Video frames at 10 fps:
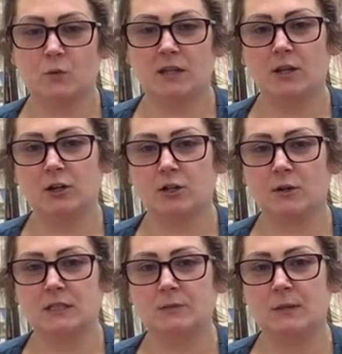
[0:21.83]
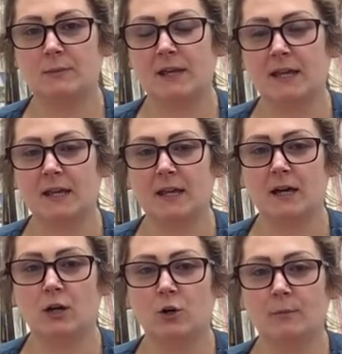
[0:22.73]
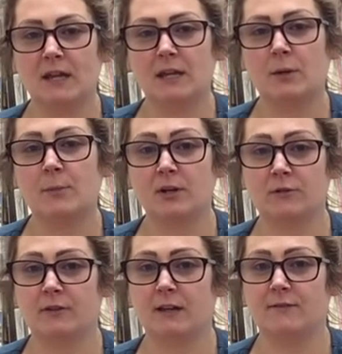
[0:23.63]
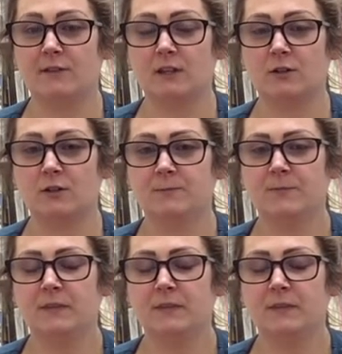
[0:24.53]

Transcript: we are going to be making a homemade butterfly feeder.